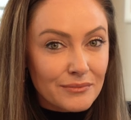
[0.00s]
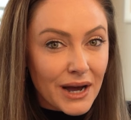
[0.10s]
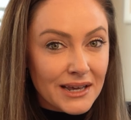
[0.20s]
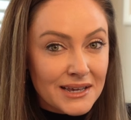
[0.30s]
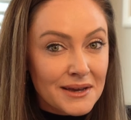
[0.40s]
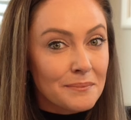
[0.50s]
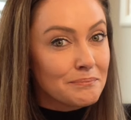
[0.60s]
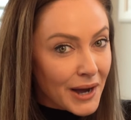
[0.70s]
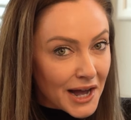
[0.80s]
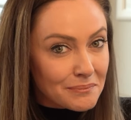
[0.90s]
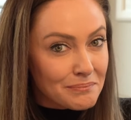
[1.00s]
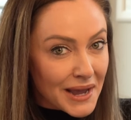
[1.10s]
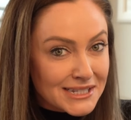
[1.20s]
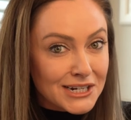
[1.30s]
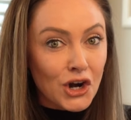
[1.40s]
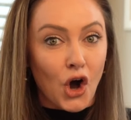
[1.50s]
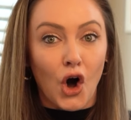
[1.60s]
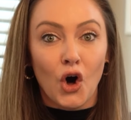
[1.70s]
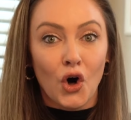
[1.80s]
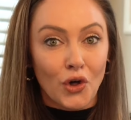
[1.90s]
of money, but based on
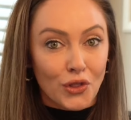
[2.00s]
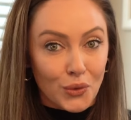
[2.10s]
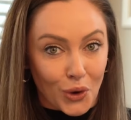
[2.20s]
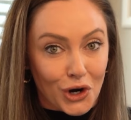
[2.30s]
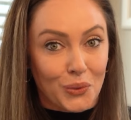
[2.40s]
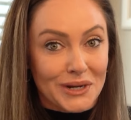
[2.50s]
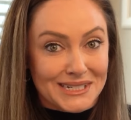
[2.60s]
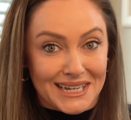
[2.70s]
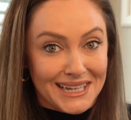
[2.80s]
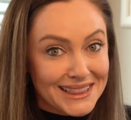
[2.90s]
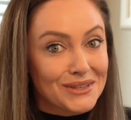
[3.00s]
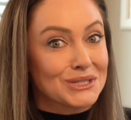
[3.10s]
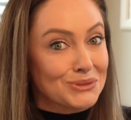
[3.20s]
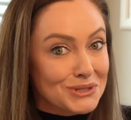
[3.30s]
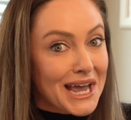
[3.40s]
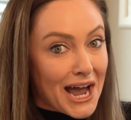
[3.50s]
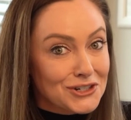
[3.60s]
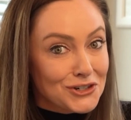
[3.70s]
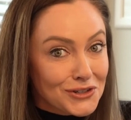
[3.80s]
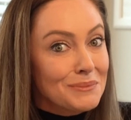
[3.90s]
all the work we did, this was
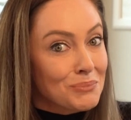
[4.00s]
actually